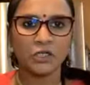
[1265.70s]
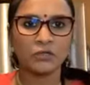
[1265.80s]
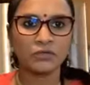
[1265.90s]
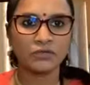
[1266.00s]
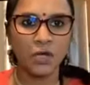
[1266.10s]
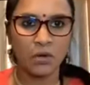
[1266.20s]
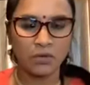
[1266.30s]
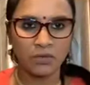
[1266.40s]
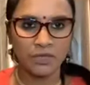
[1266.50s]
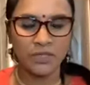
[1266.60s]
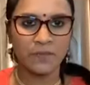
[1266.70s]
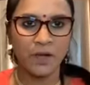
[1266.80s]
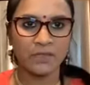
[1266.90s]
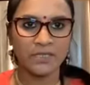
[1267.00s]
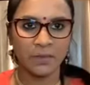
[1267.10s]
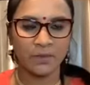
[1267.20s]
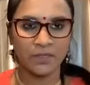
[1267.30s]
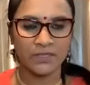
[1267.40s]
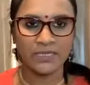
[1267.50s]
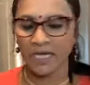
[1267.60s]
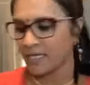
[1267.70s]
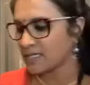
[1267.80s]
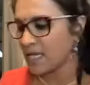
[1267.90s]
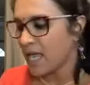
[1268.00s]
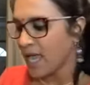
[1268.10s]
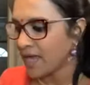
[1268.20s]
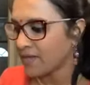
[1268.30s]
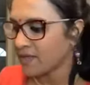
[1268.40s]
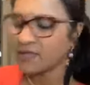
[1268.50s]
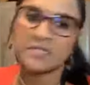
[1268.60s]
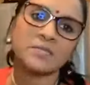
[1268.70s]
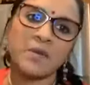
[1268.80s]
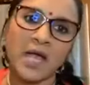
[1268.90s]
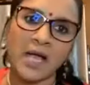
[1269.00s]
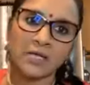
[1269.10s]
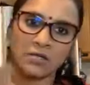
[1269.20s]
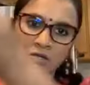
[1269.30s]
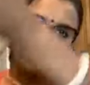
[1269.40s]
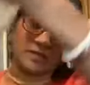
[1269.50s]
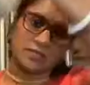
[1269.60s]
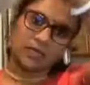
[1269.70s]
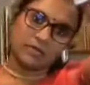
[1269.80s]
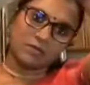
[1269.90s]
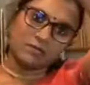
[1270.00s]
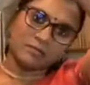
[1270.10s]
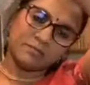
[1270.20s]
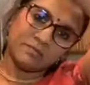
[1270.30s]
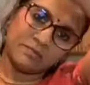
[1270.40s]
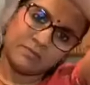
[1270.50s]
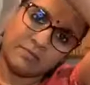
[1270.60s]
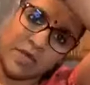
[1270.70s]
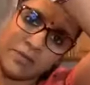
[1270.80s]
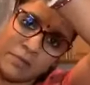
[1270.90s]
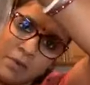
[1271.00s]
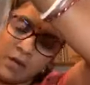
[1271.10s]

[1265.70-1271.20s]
grown to about double the size, and then this is where I look, you know, at the